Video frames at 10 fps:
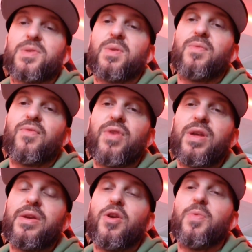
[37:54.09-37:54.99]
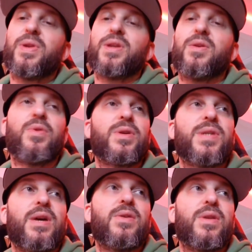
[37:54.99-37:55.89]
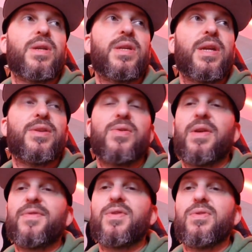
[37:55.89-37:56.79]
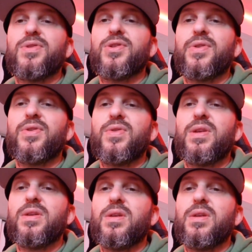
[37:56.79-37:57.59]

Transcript: So I'm really hoping that it works out and that I don't have to go to jury duty.